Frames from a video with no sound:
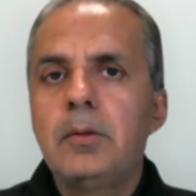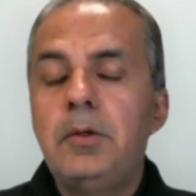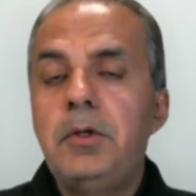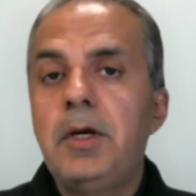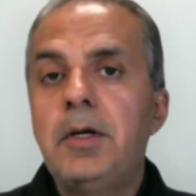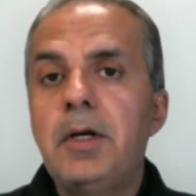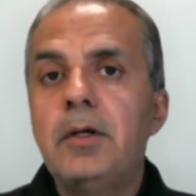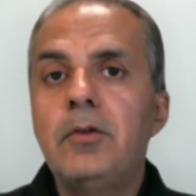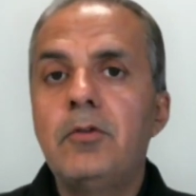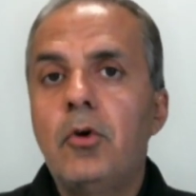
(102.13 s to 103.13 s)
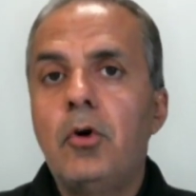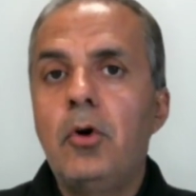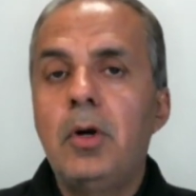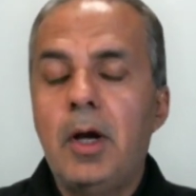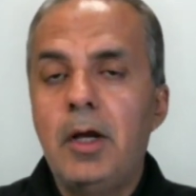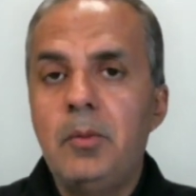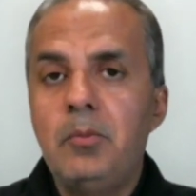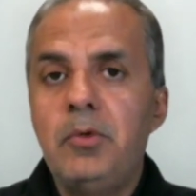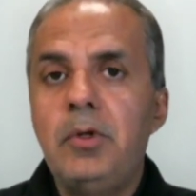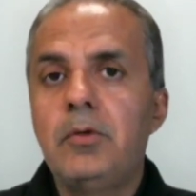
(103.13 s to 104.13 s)
The data is all
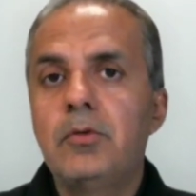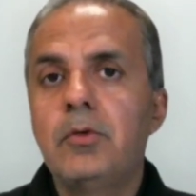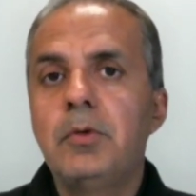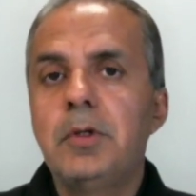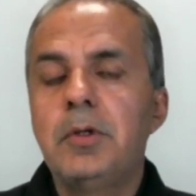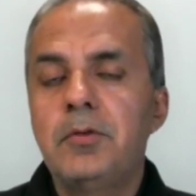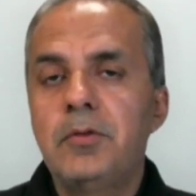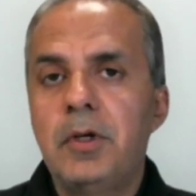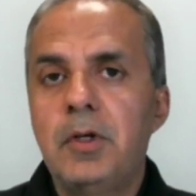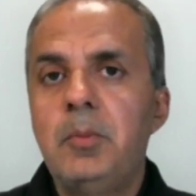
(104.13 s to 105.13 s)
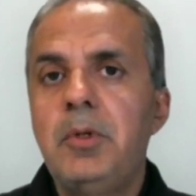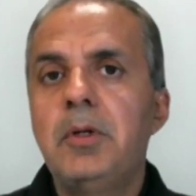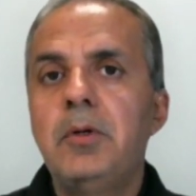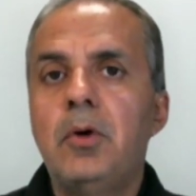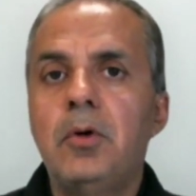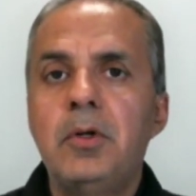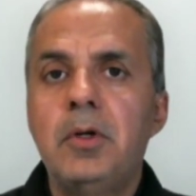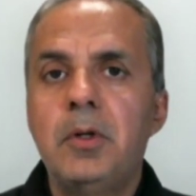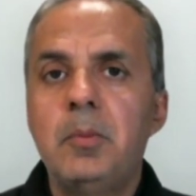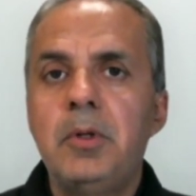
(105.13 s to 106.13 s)
IMG, so whether it's Caribbean,
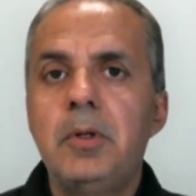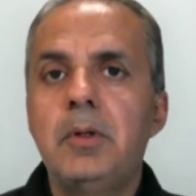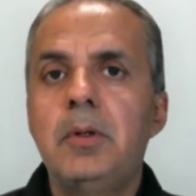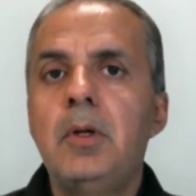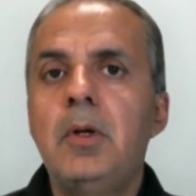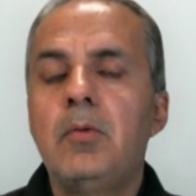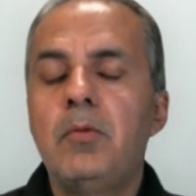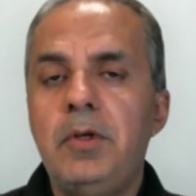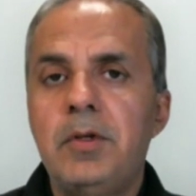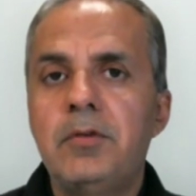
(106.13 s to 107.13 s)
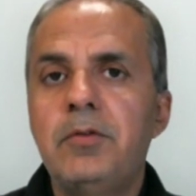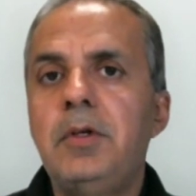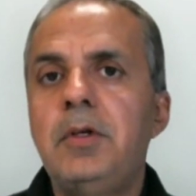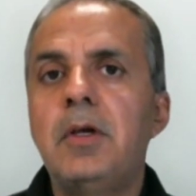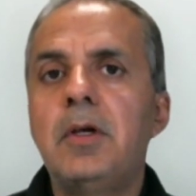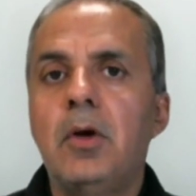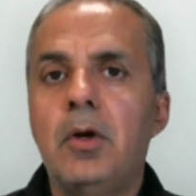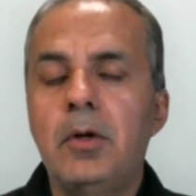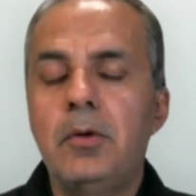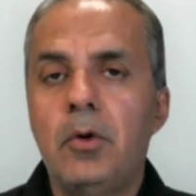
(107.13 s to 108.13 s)
non-Caribbean, visa seeking
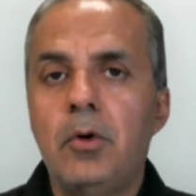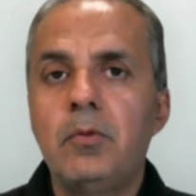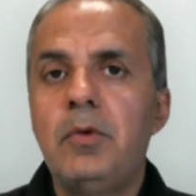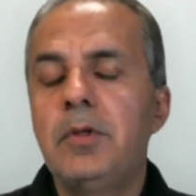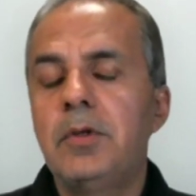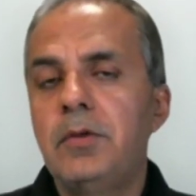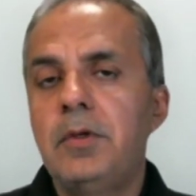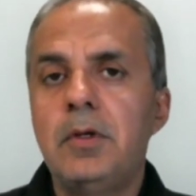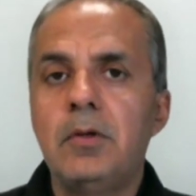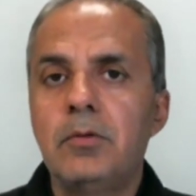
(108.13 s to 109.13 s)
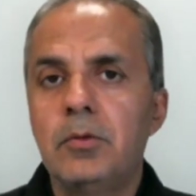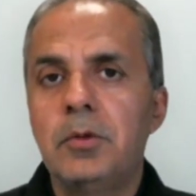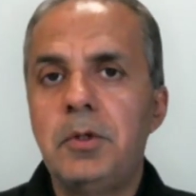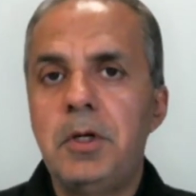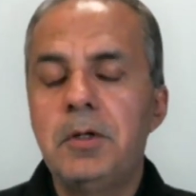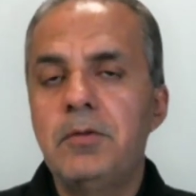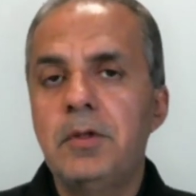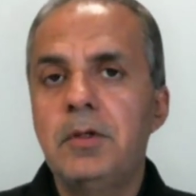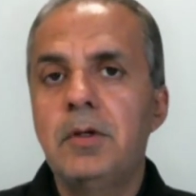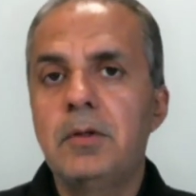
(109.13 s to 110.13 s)
and non-visa seeking. So the data
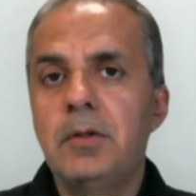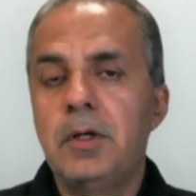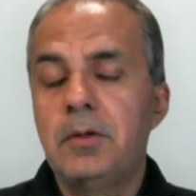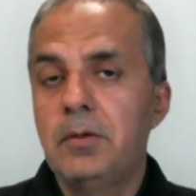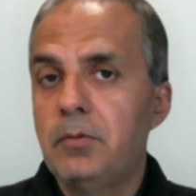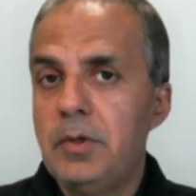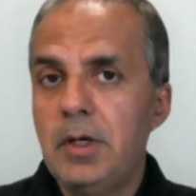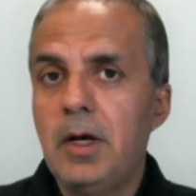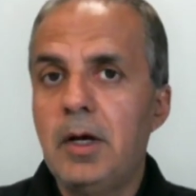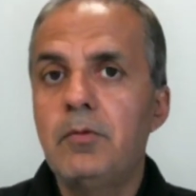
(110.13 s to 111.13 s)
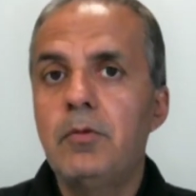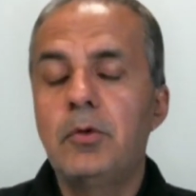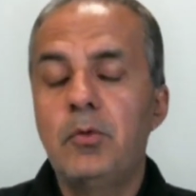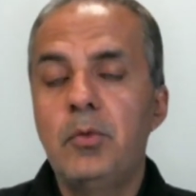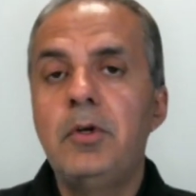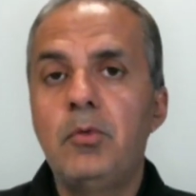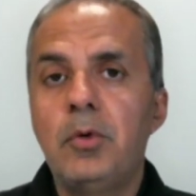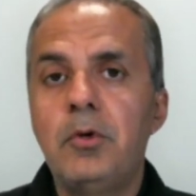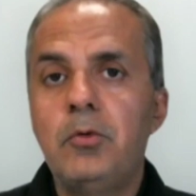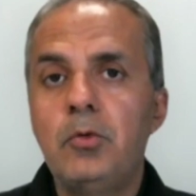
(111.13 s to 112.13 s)
set that we have for
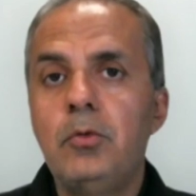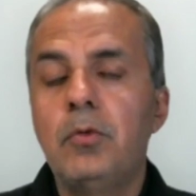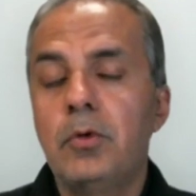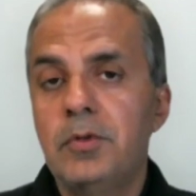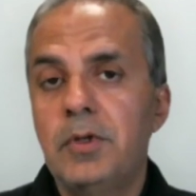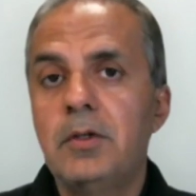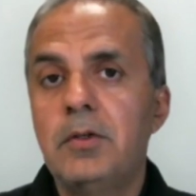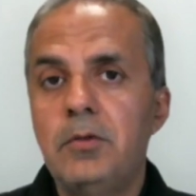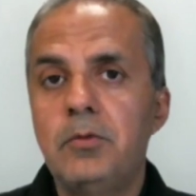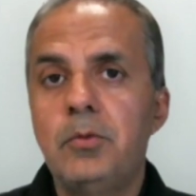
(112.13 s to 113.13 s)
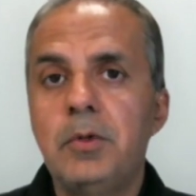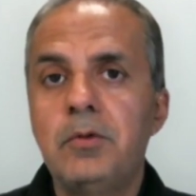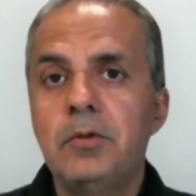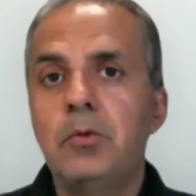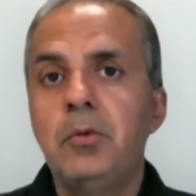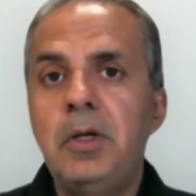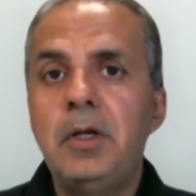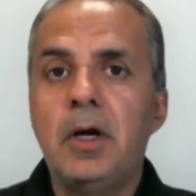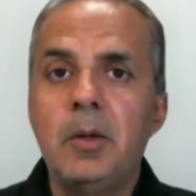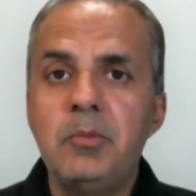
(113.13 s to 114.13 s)
2022 for Sarthi students is only
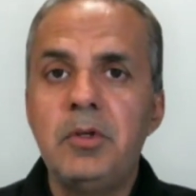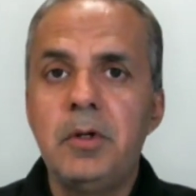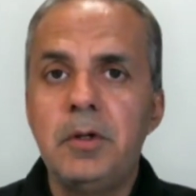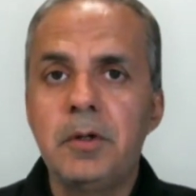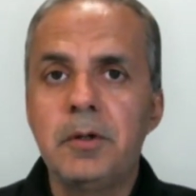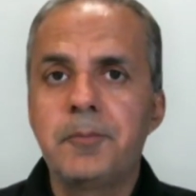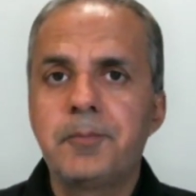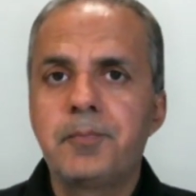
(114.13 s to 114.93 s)
IMG data.